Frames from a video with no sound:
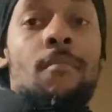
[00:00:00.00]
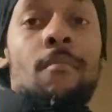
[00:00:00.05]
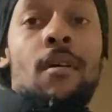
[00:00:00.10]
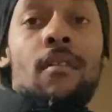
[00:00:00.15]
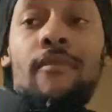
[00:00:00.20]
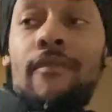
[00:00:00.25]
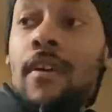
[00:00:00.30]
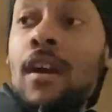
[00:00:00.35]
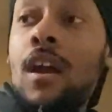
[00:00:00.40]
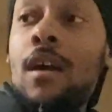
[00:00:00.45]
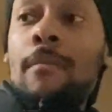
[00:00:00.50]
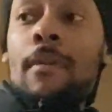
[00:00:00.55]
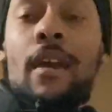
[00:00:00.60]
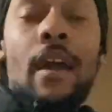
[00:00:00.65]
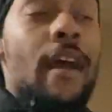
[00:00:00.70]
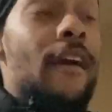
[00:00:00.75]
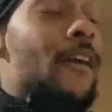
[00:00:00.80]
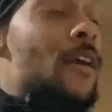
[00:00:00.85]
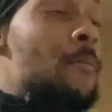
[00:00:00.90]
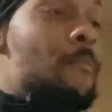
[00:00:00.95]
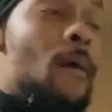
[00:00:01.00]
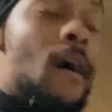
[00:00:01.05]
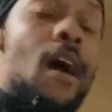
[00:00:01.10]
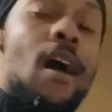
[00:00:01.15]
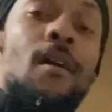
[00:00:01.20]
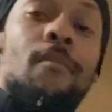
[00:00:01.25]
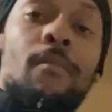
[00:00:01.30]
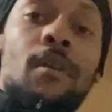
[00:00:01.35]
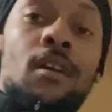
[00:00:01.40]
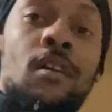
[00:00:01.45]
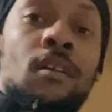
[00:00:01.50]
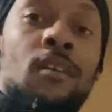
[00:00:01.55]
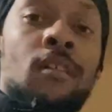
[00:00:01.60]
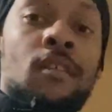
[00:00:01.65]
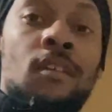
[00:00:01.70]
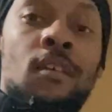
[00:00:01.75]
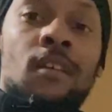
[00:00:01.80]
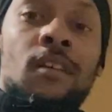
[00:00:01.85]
My family, everybody, man.